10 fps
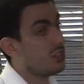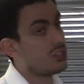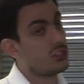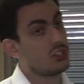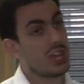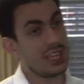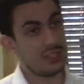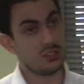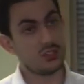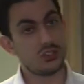to
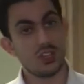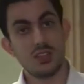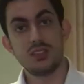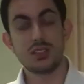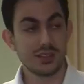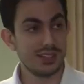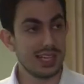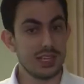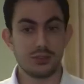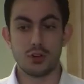change
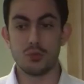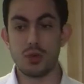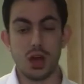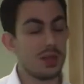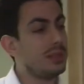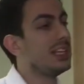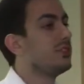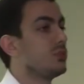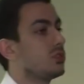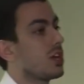suddenly from, I
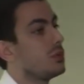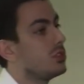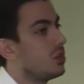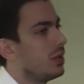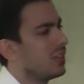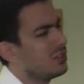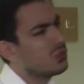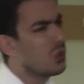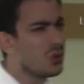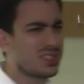believed in what I was doing, and of
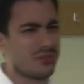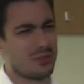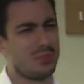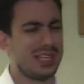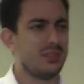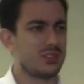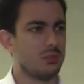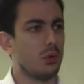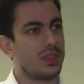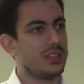course everyone believes in
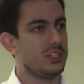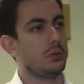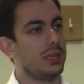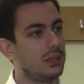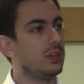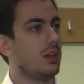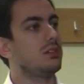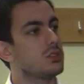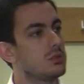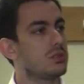what they're doing, you know,
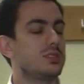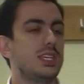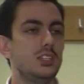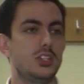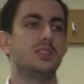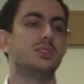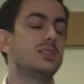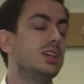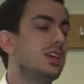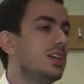because we're teachers,
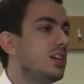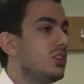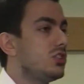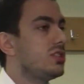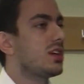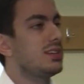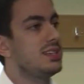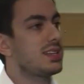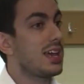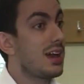to suddenly
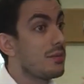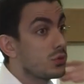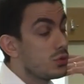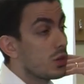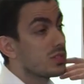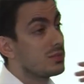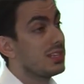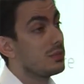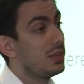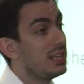say, I have to adopt something
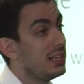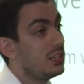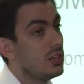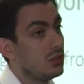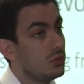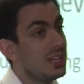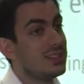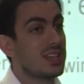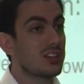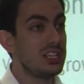completely new.
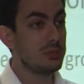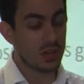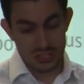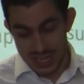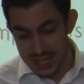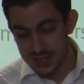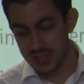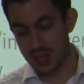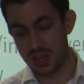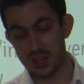It's actually much
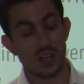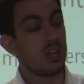easier